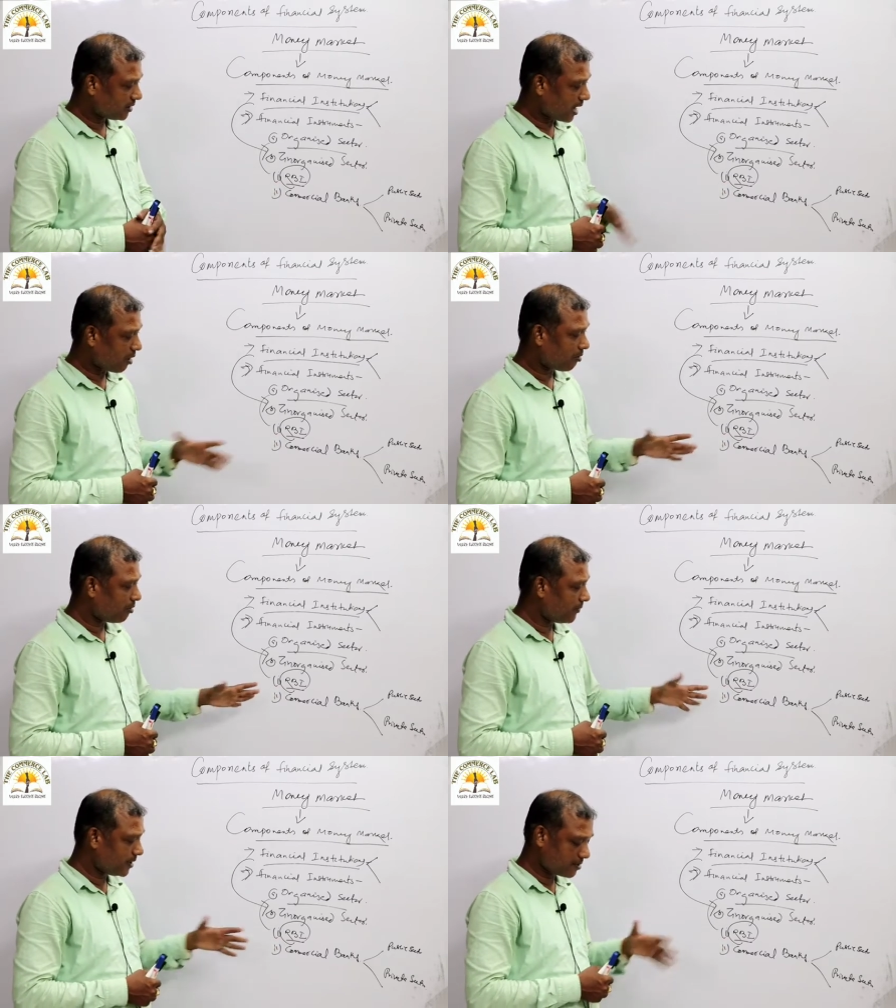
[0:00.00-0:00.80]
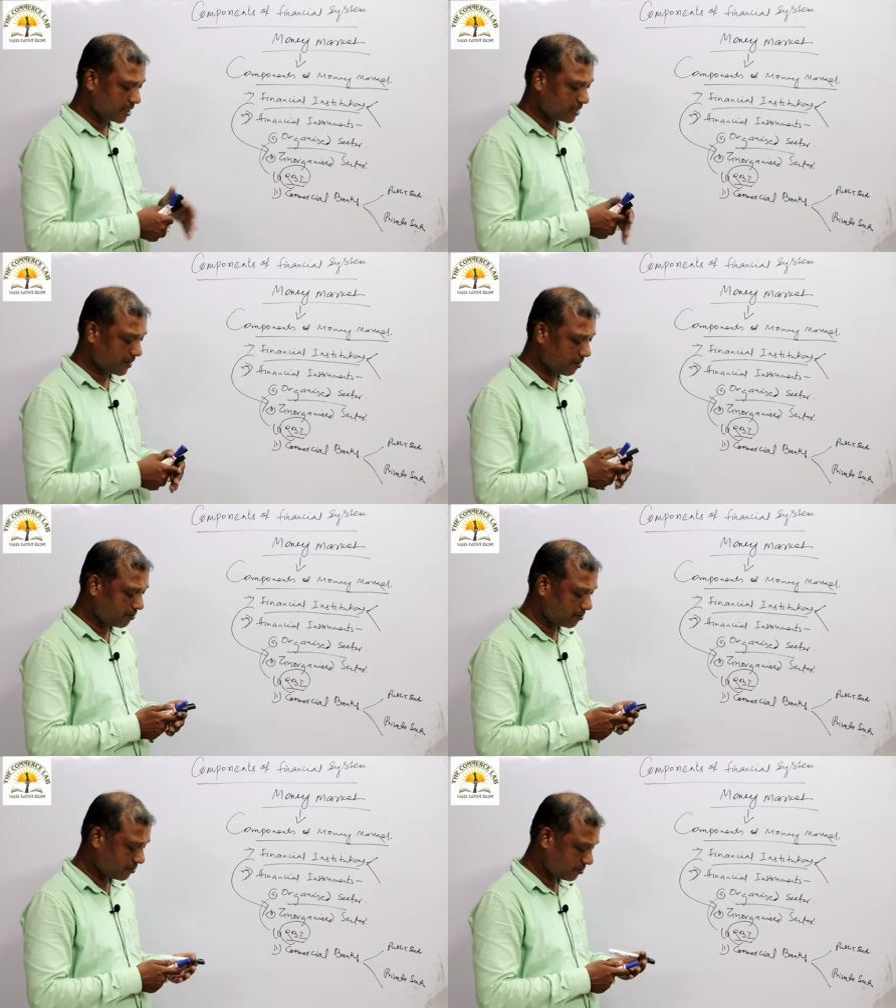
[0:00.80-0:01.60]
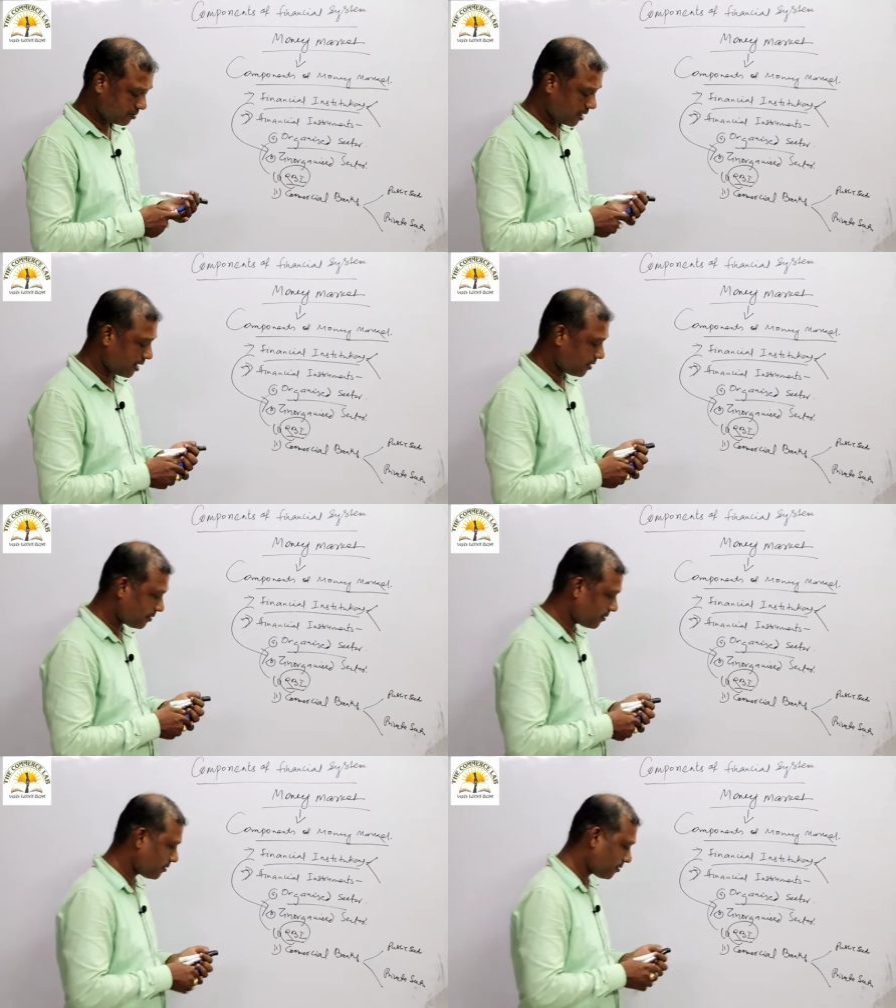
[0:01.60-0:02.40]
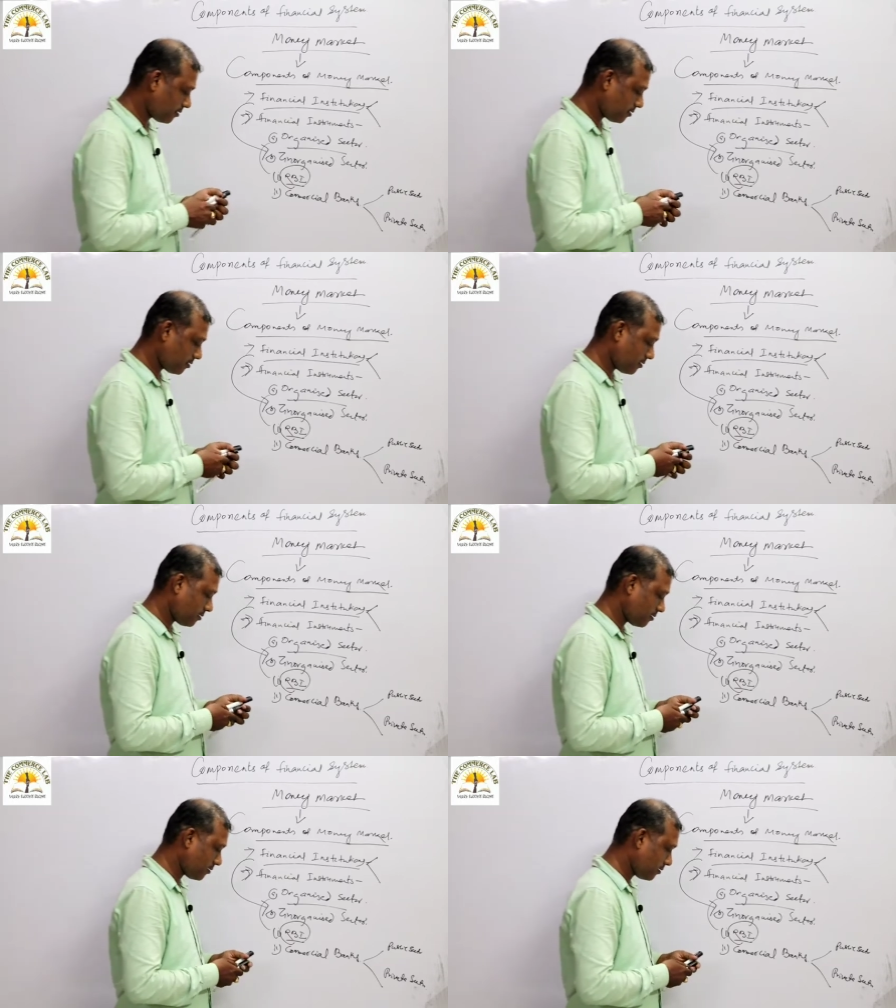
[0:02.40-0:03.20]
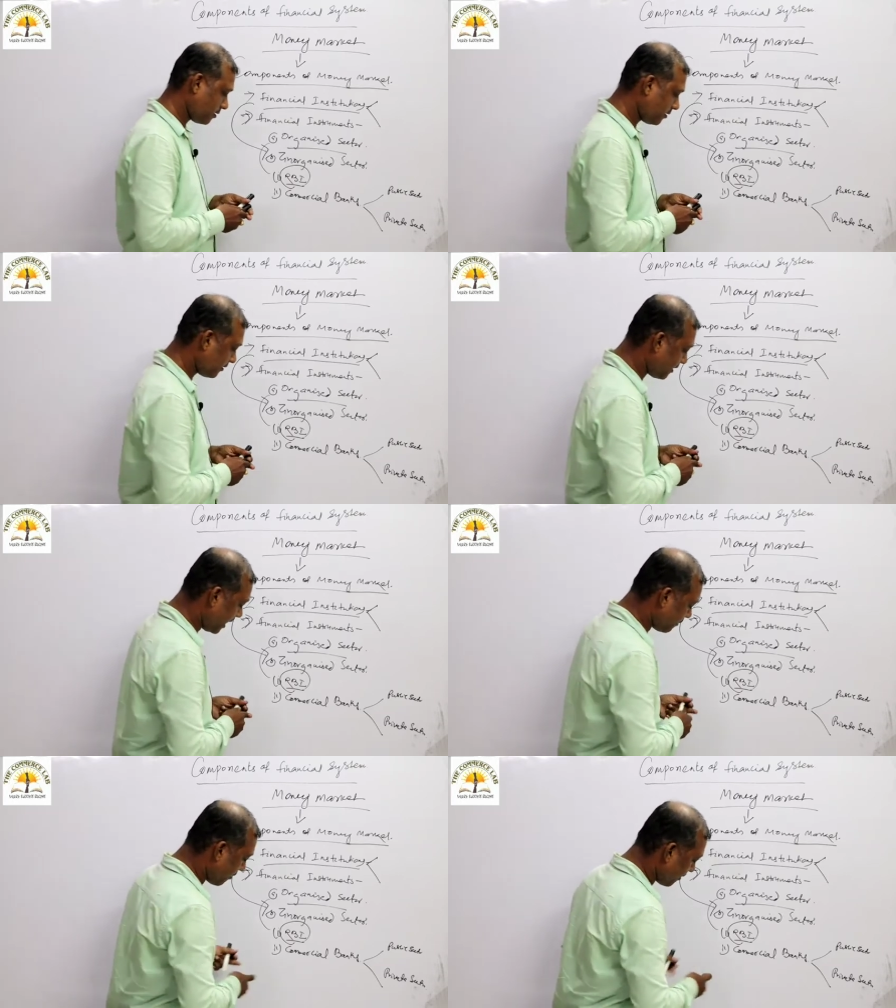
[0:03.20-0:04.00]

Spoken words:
Now we will discuss about the third